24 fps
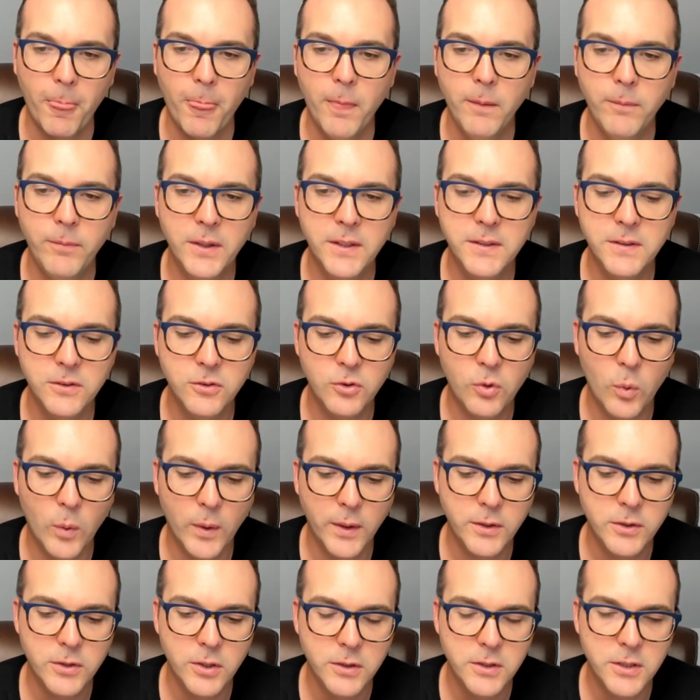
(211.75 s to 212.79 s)
This is
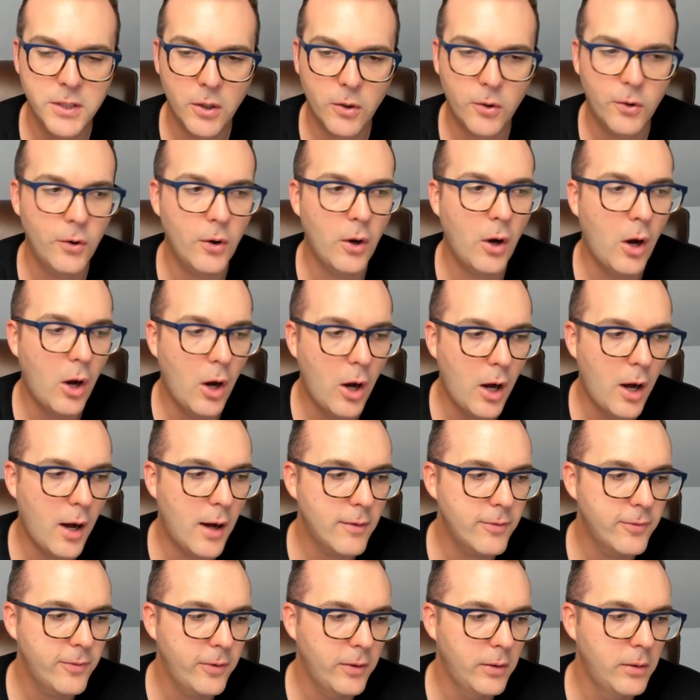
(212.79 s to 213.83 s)
going to turn
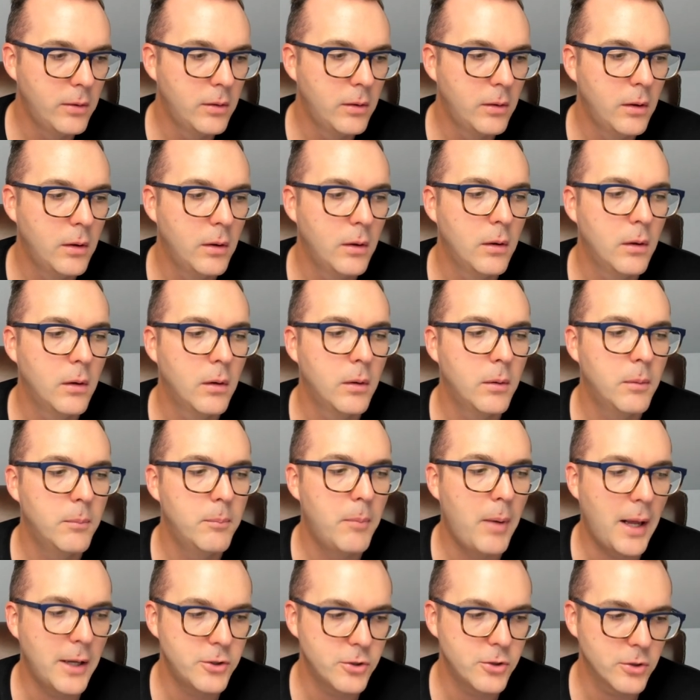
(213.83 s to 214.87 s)
off
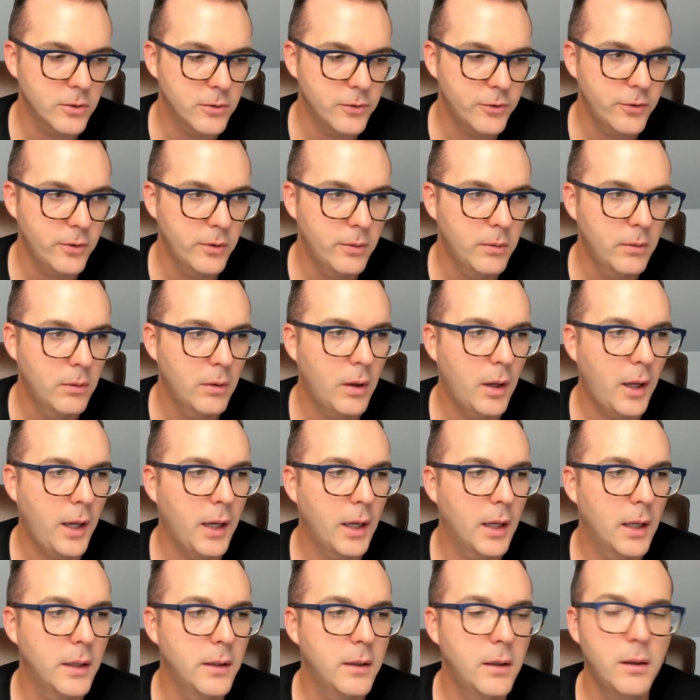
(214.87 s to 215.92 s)
modules.
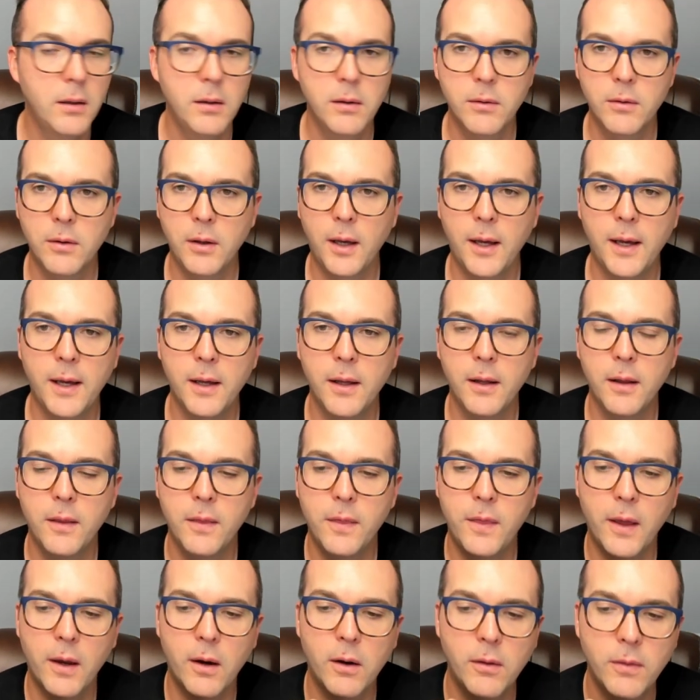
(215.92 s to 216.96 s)
And uh,
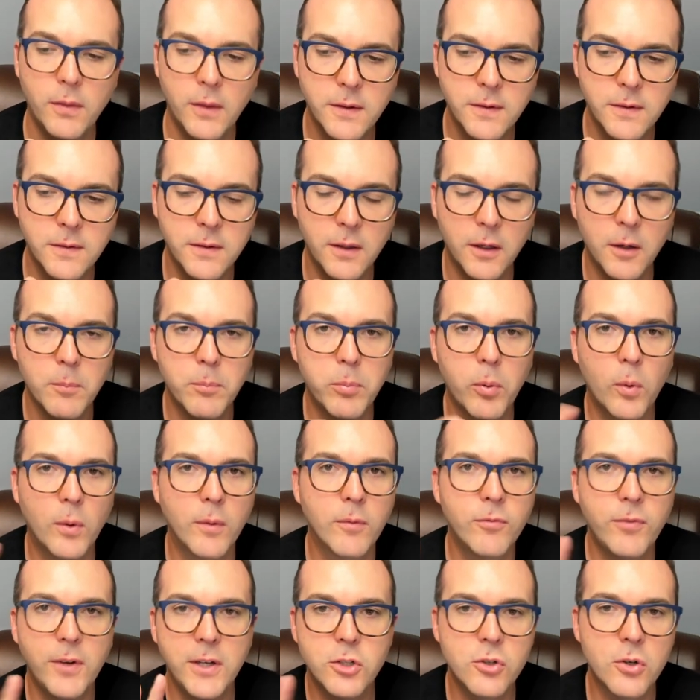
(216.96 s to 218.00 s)
there, this is an
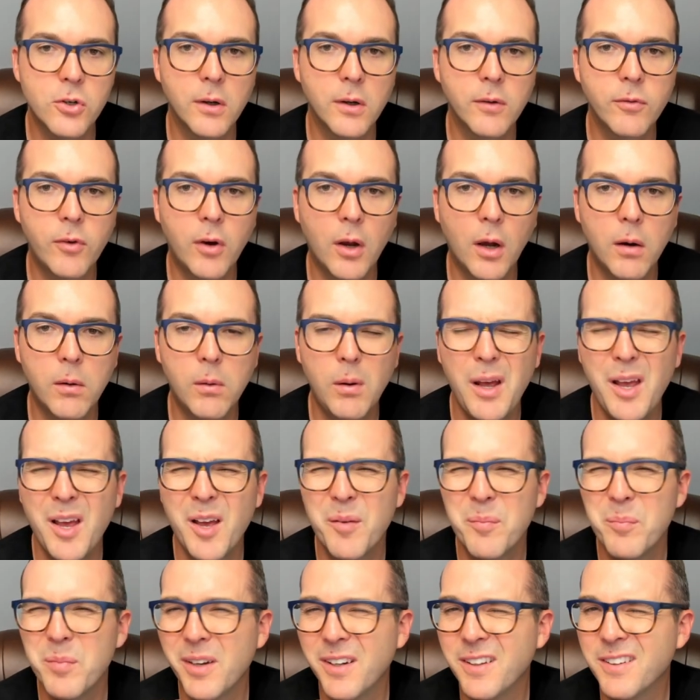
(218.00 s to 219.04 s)
important feature of Go
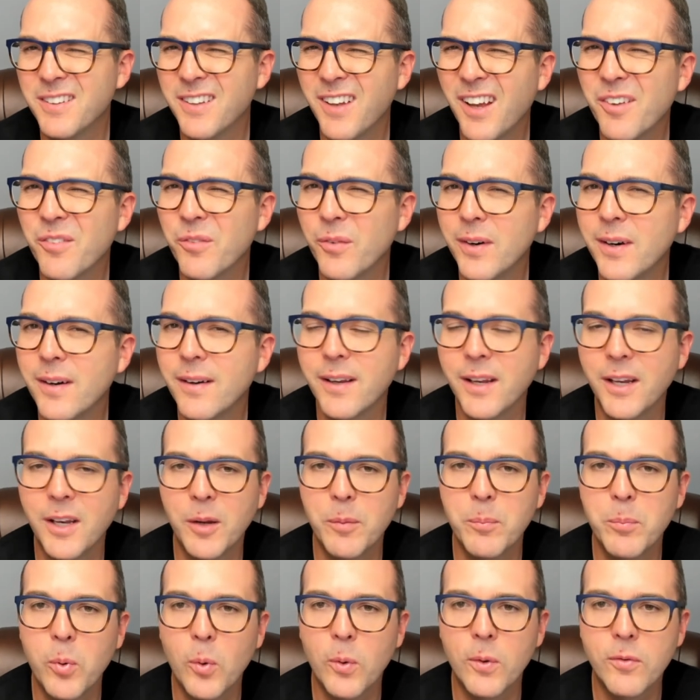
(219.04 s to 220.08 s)
but it's not really an
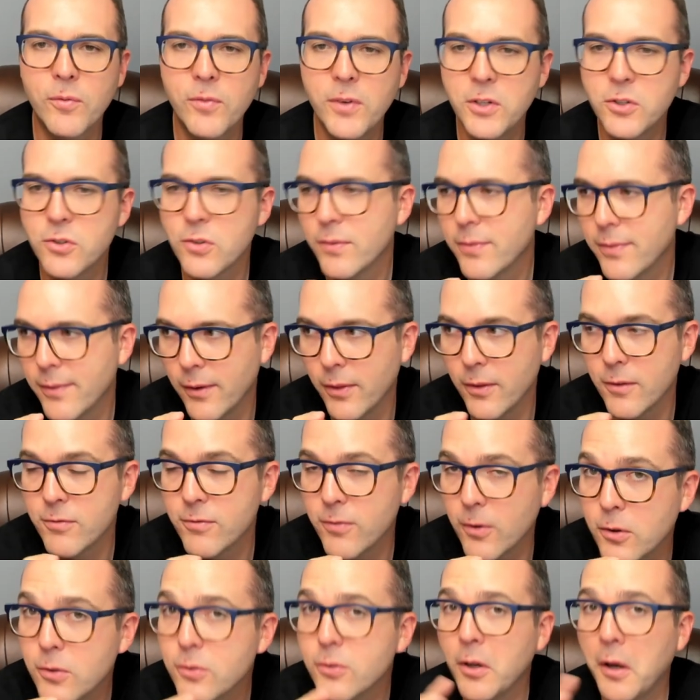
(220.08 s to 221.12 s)
important feature for the
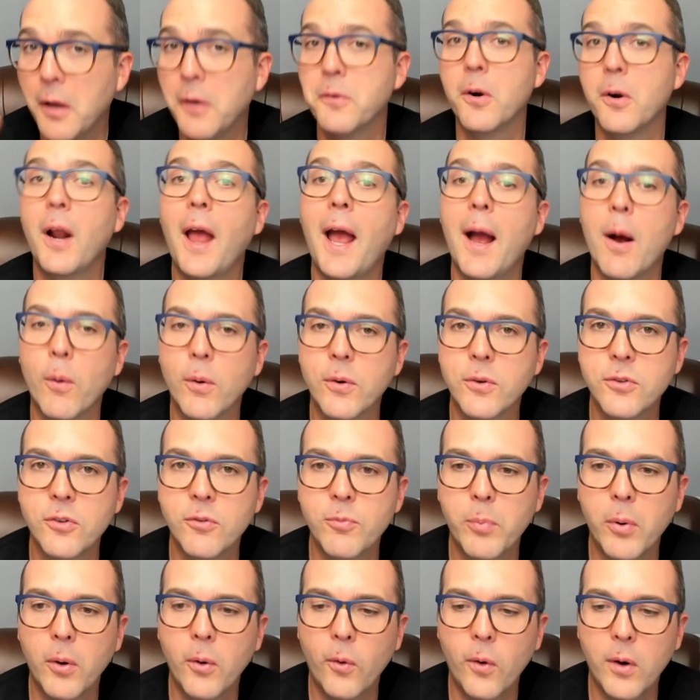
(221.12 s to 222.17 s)
first 100 hours of
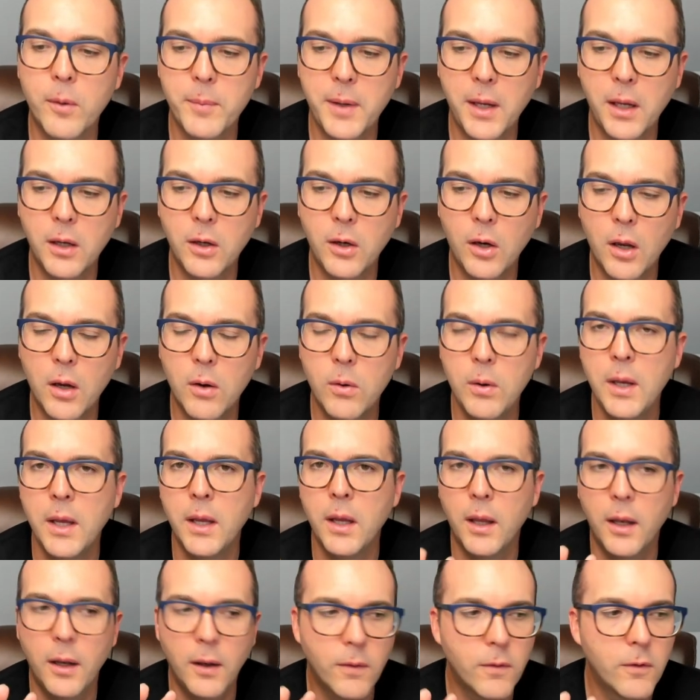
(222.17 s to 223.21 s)
programming in Go,
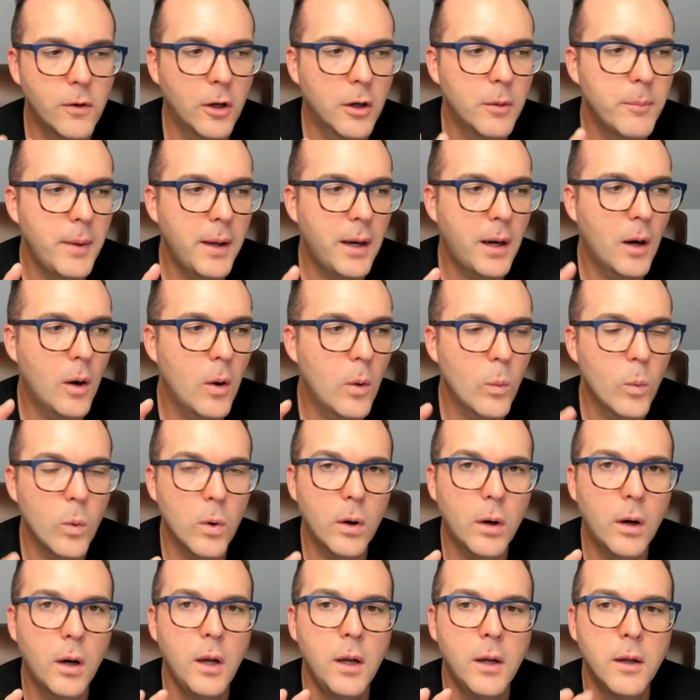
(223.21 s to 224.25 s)
and it's gonna make our
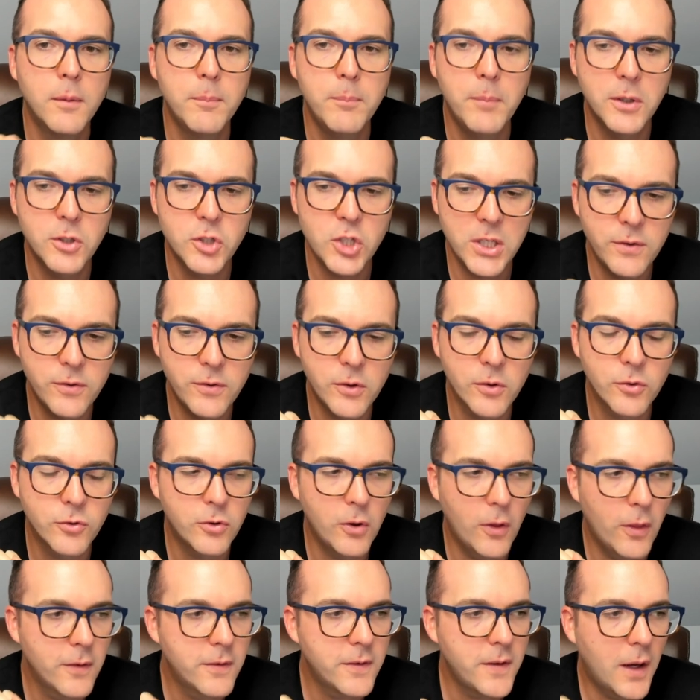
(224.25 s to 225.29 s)
work much easier.
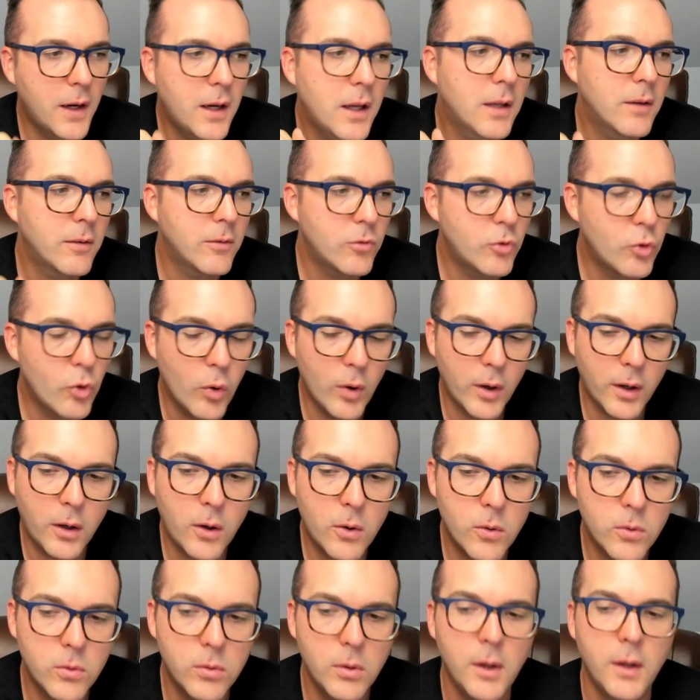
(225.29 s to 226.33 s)
So the second
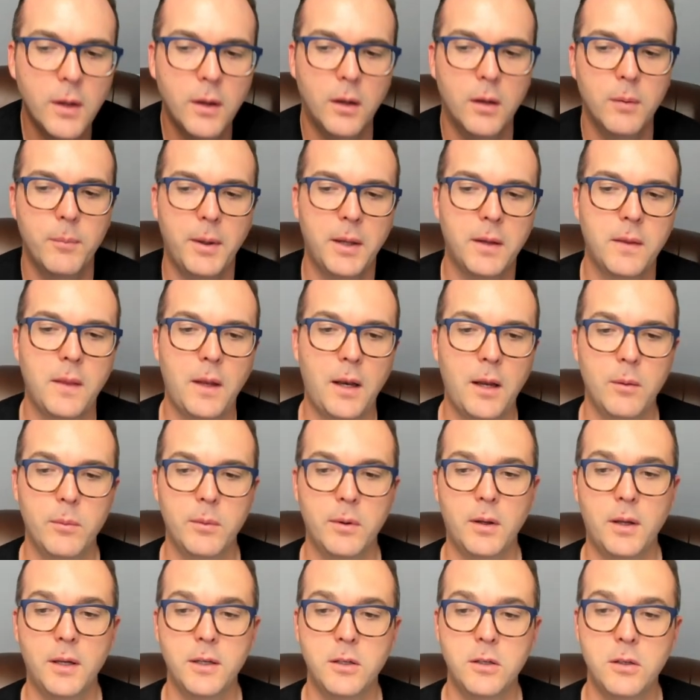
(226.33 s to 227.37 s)
critical command that I would
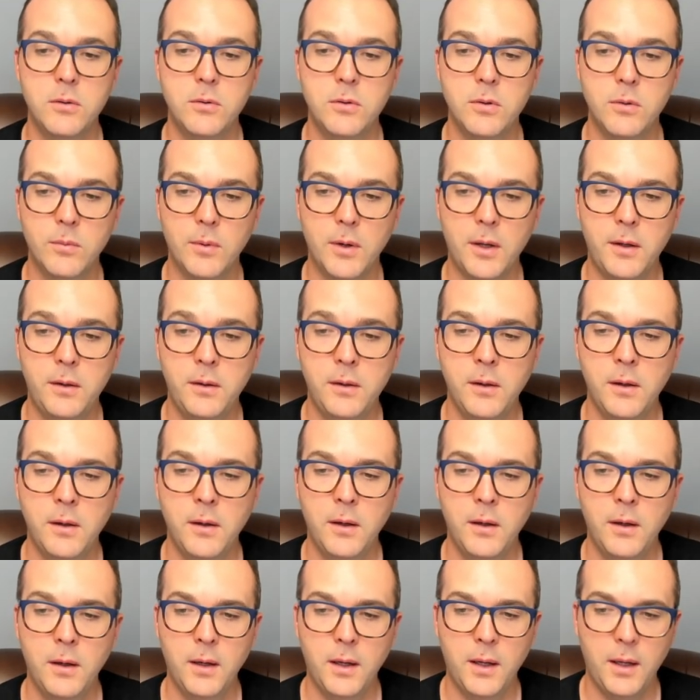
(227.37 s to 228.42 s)
like you to run
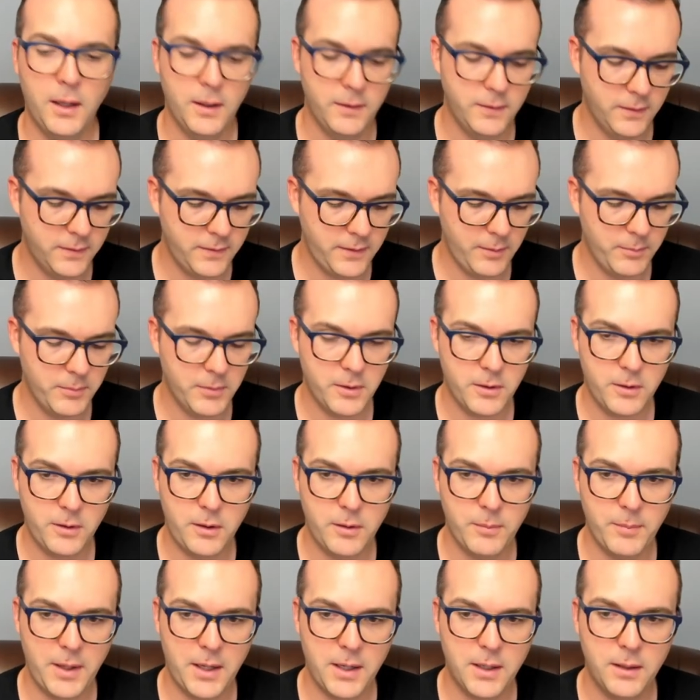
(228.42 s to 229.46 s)
is a similar
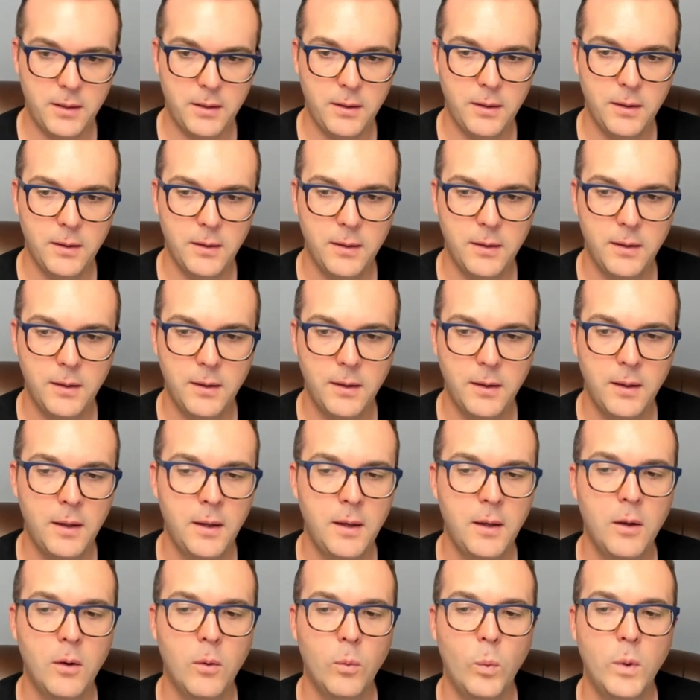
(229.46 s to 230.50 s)
command,
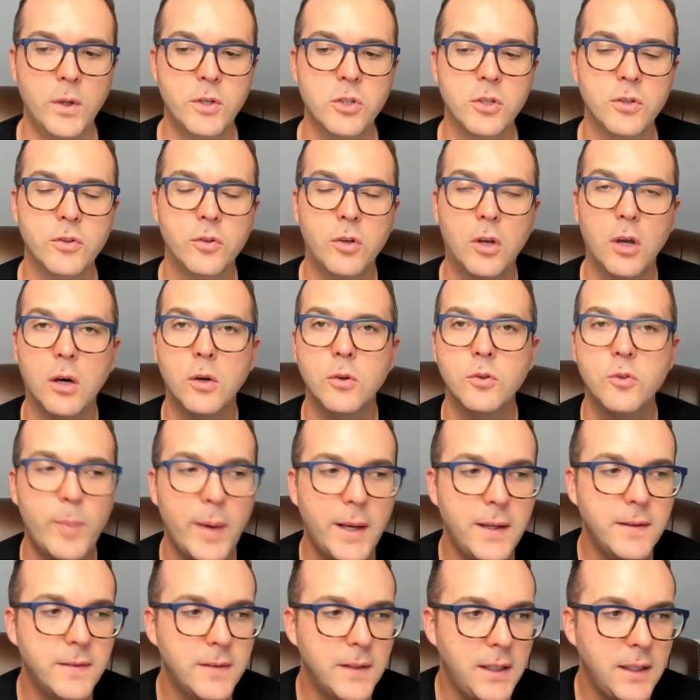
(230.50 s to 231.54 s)
which is go
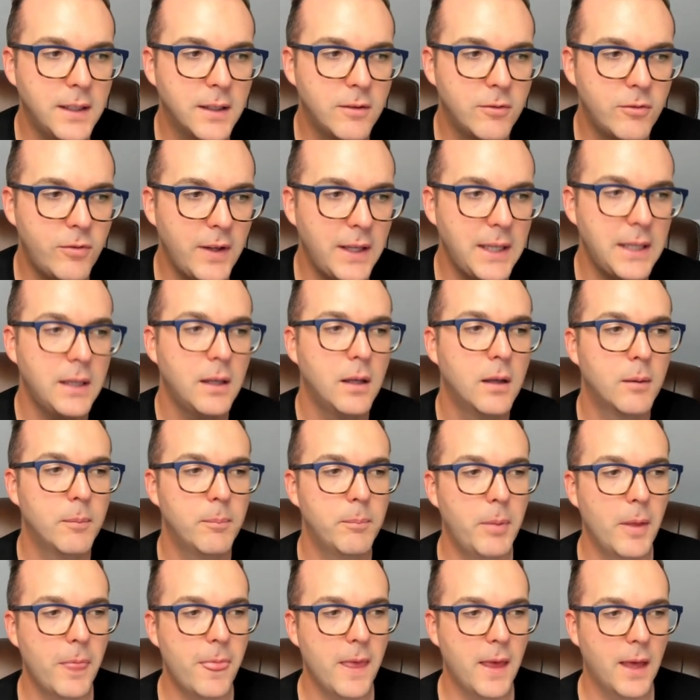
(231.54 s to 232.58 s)
space env,
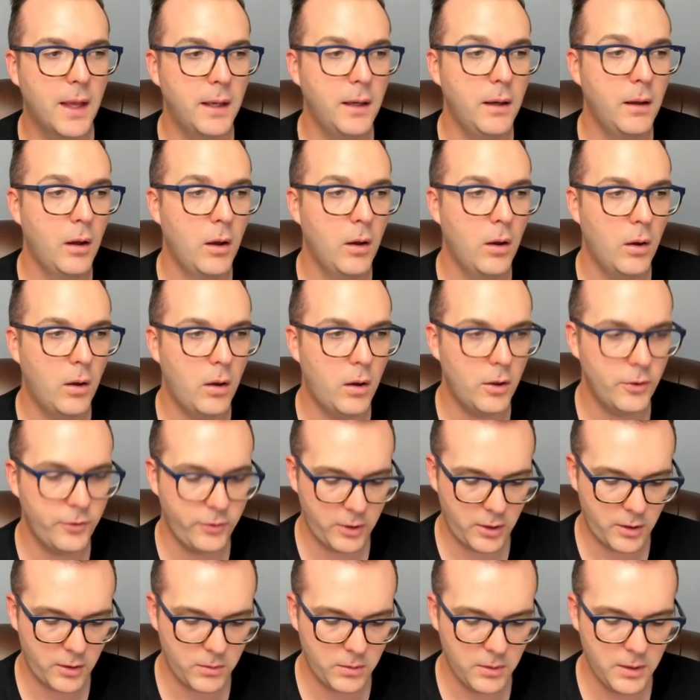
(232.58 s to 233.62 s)
but then
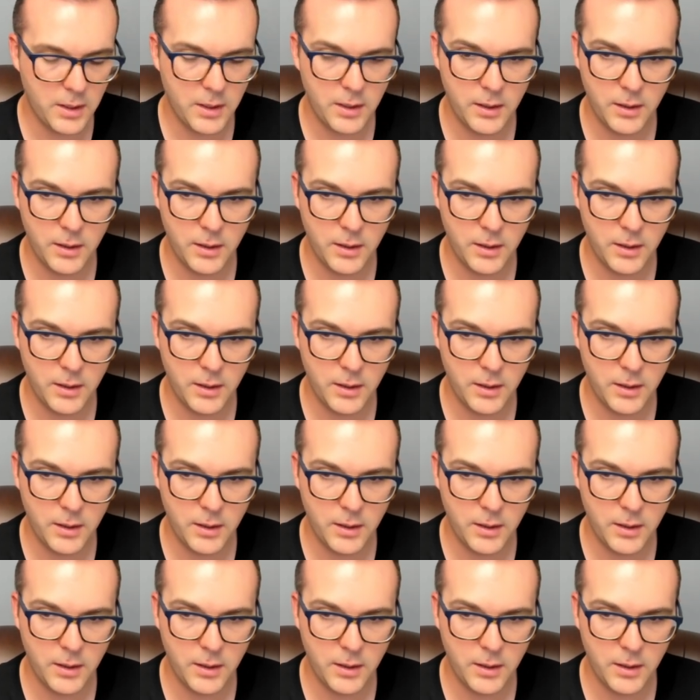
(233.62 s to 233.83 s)
also